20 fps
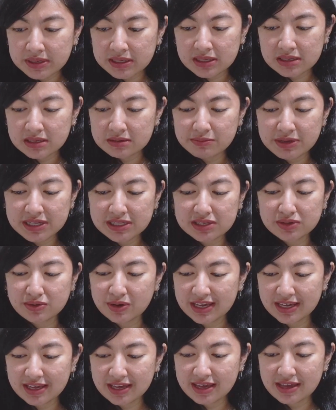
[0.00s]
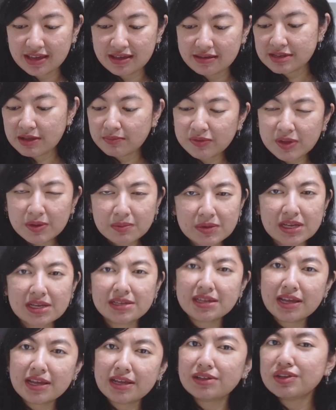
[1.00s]
a little bit tricky. Sometimes they
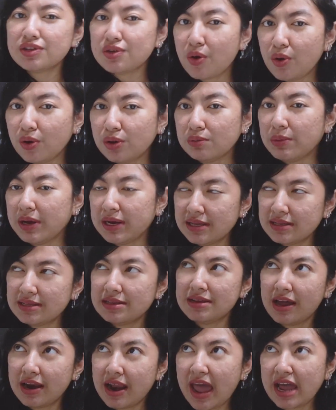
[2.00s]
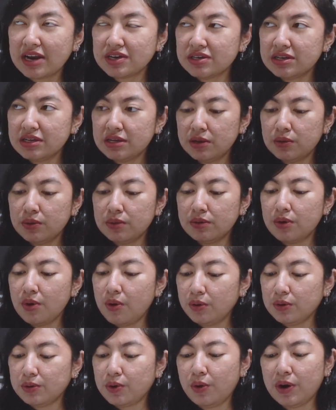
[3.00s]
say it's gold, but it's not actually look
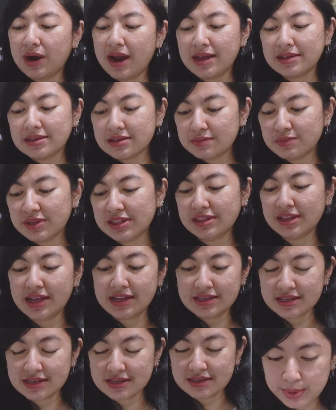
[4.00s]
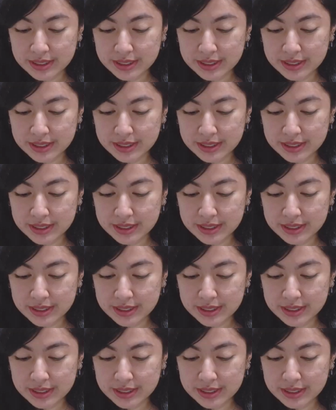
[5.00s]
gold or as metallic.